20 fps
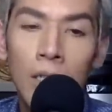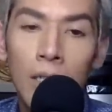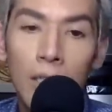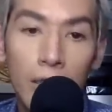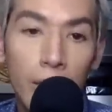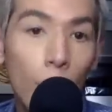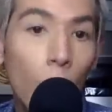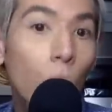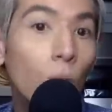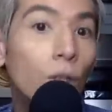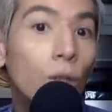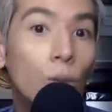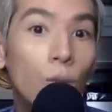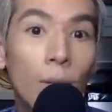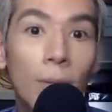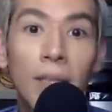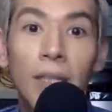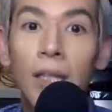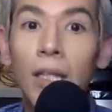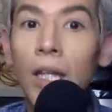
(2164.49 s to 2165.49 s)
The older
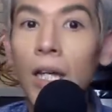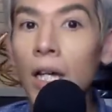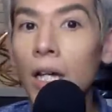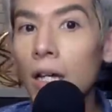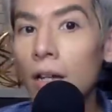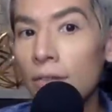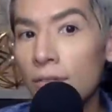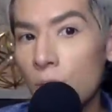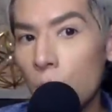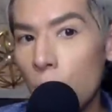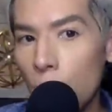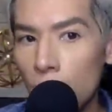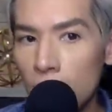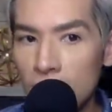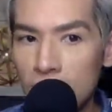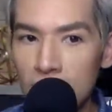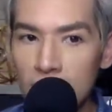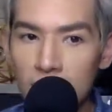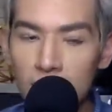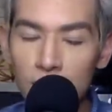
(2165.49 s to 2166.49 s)
woman loved
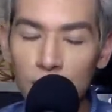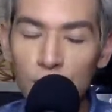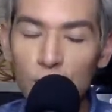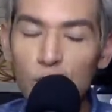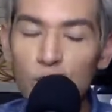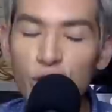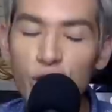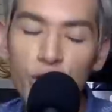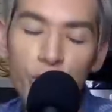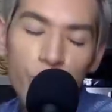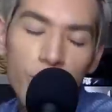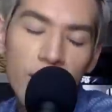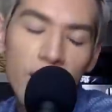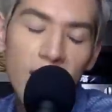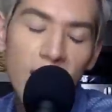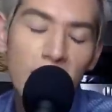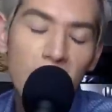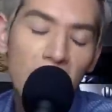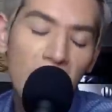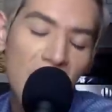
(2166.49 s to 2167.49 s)
horses, and so she
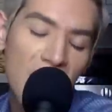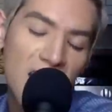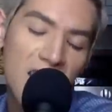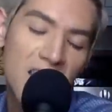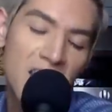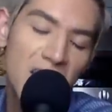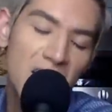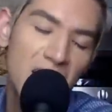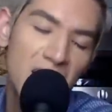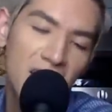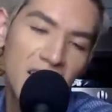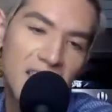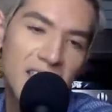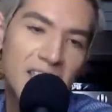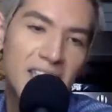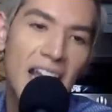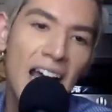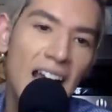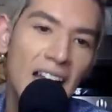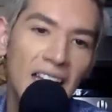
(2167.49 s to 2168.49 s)
treated him like a young
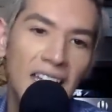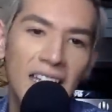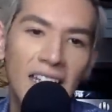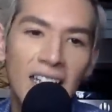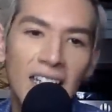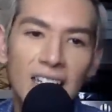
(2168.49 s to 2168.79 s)
stallion,